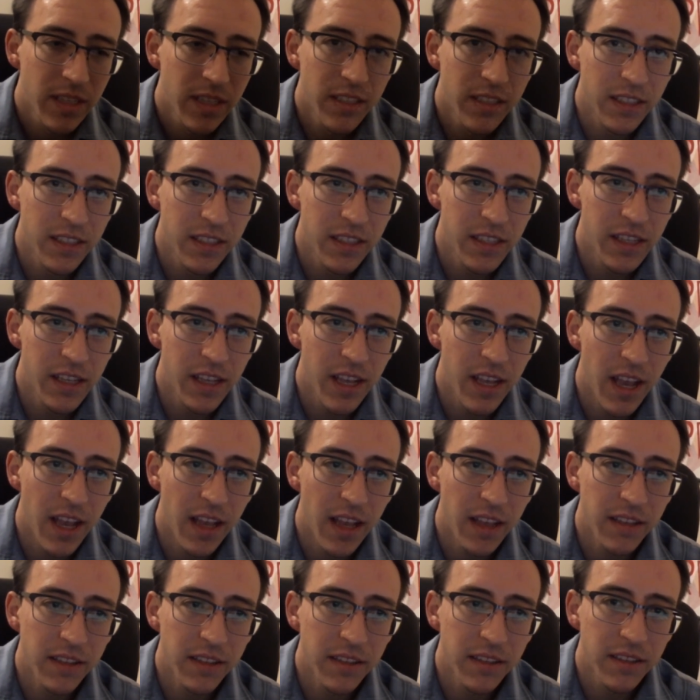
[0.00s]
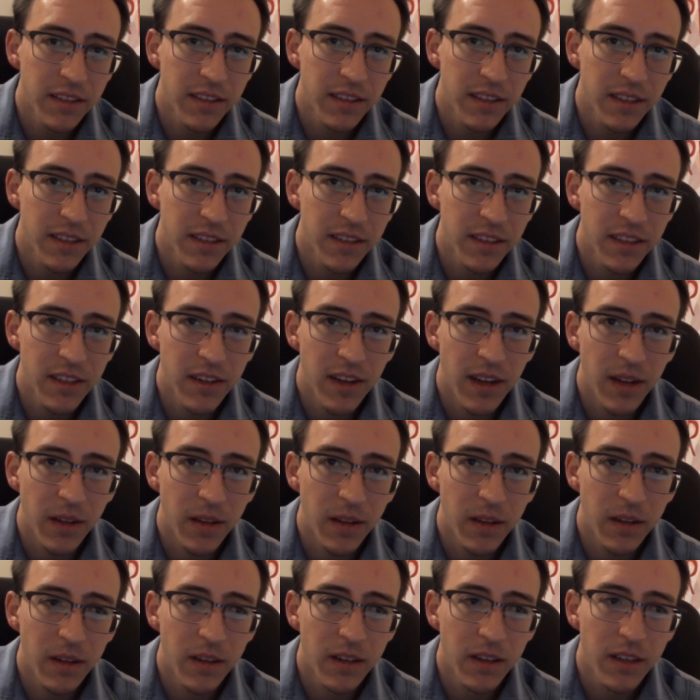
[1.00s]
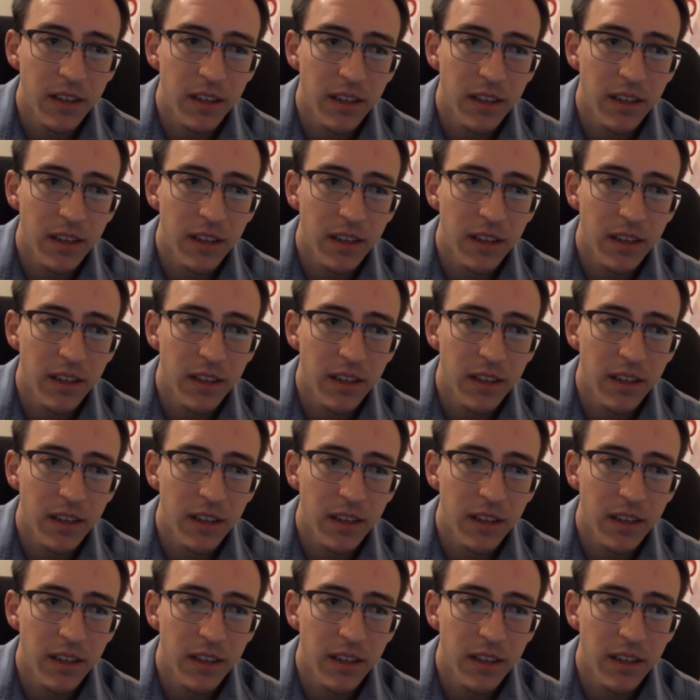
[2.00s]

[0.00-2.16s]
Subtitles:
See you guys. I'll see you out there.